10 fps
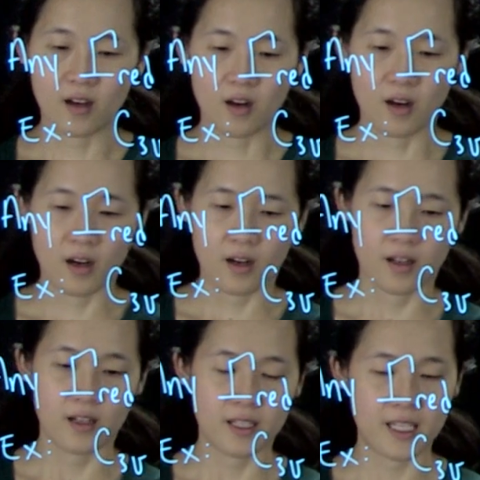our
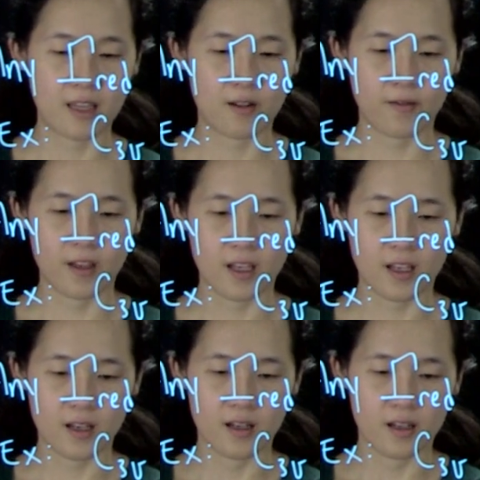
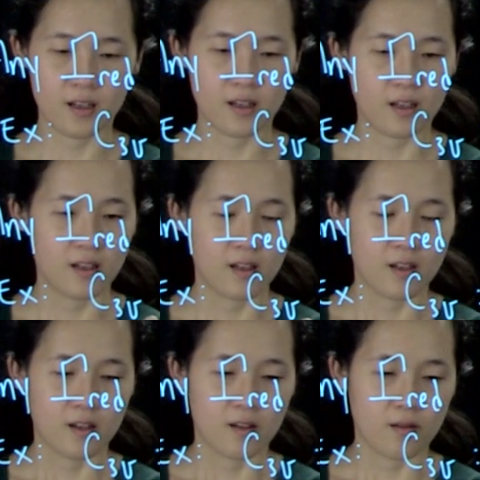C3V
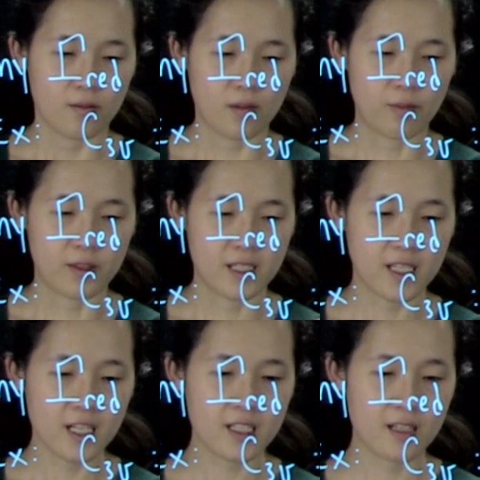
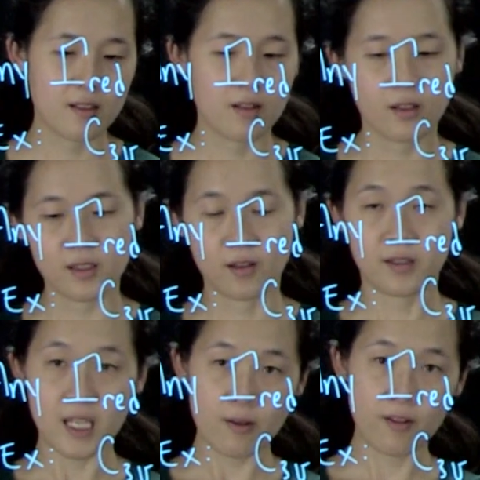representation, so
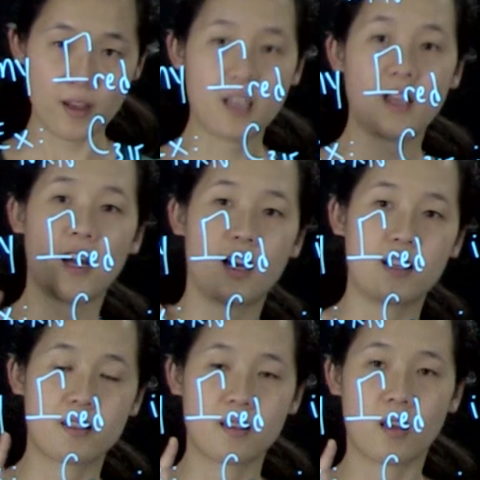C3V
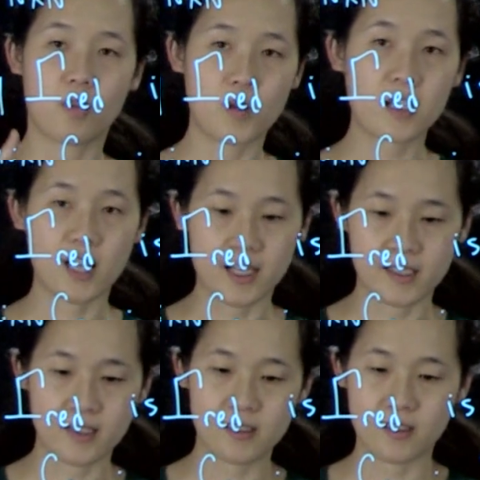has three
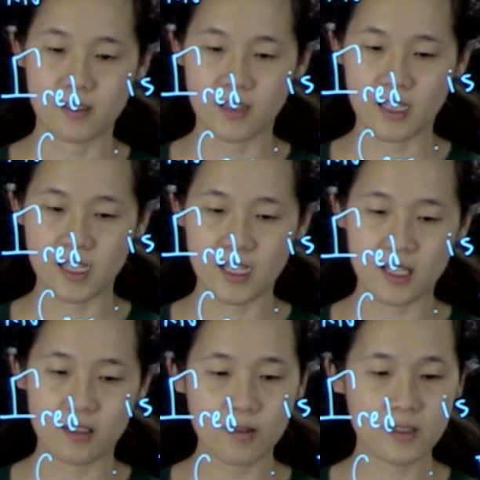classes,
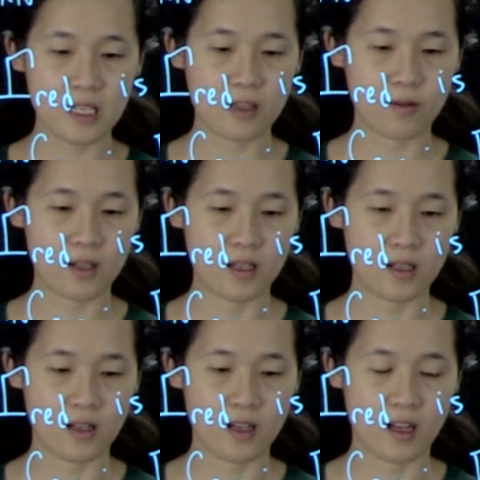E2C3
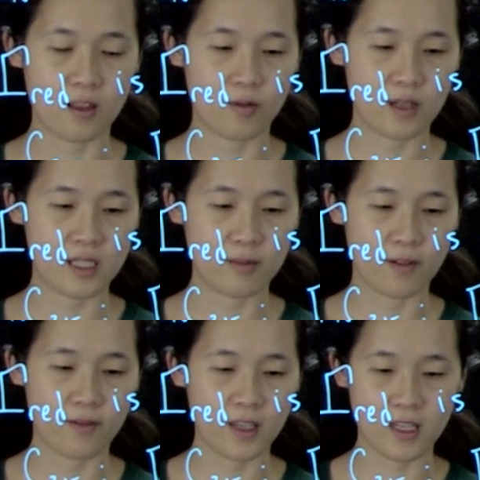and 3 sigma
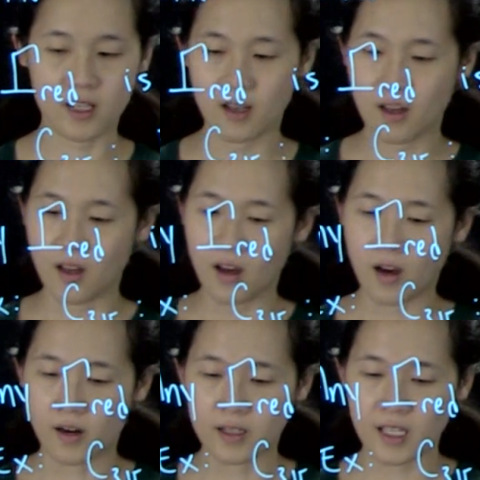V.
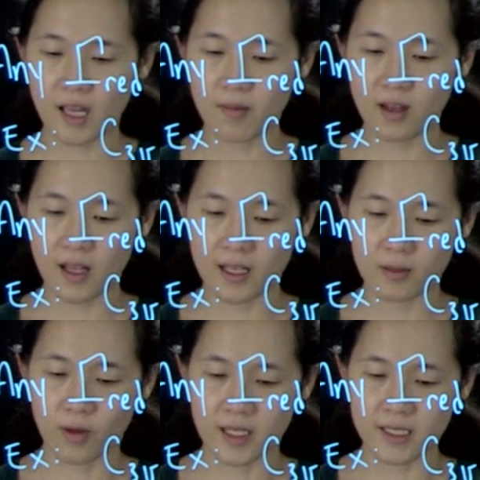Our gamma
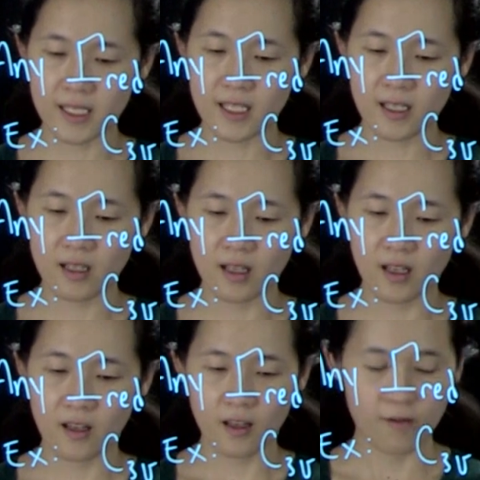XYZ,
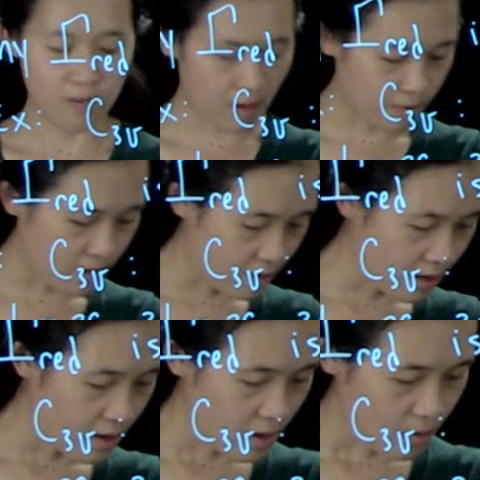if you remember,
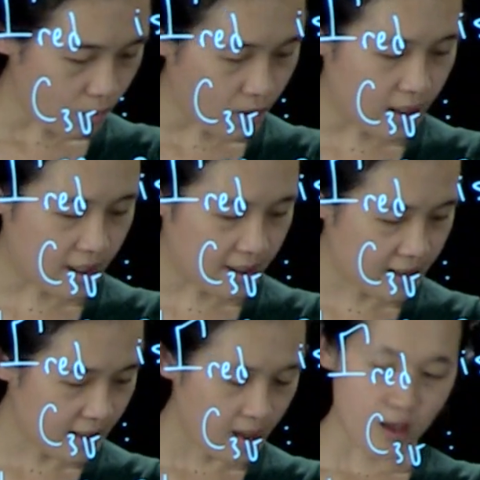
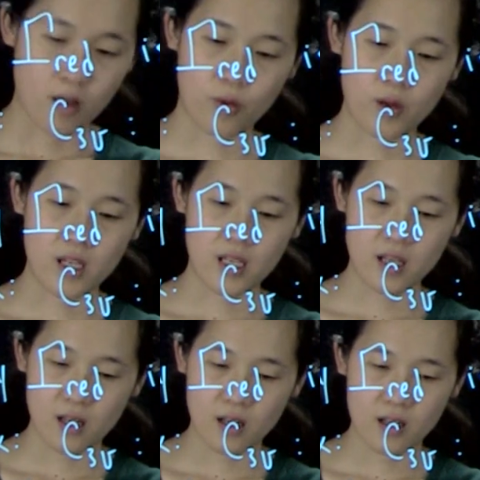was 3,
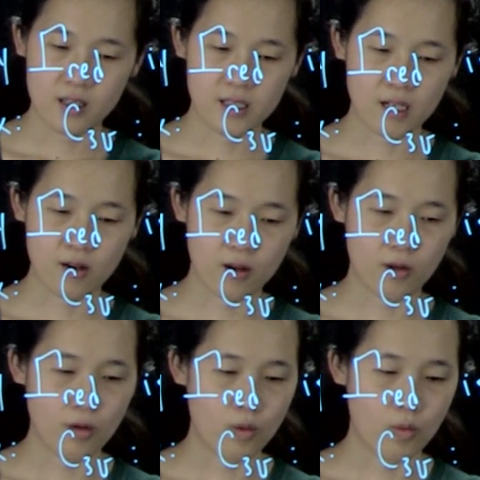
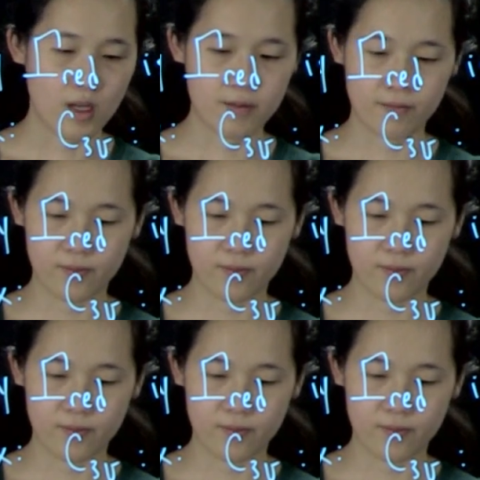0, 1.